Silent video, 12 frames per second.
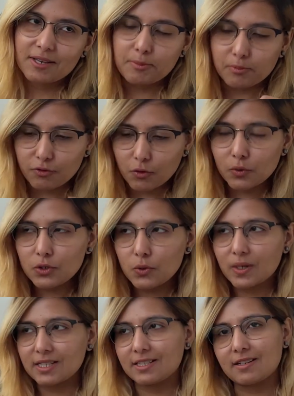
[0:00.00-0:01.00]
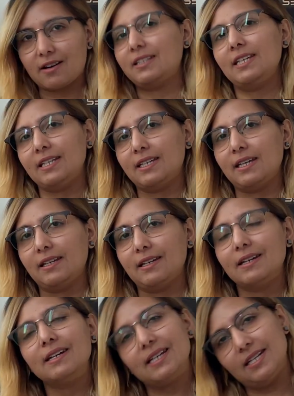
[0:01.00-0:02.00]
before you can start thinking
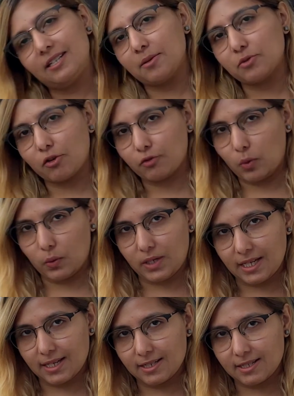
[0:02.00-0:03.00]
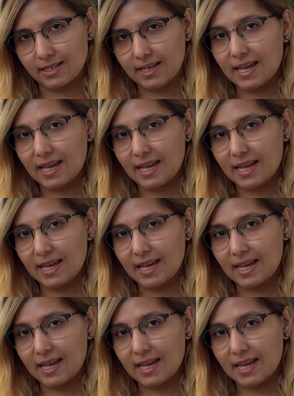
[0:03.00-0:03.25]
in terms of coding it.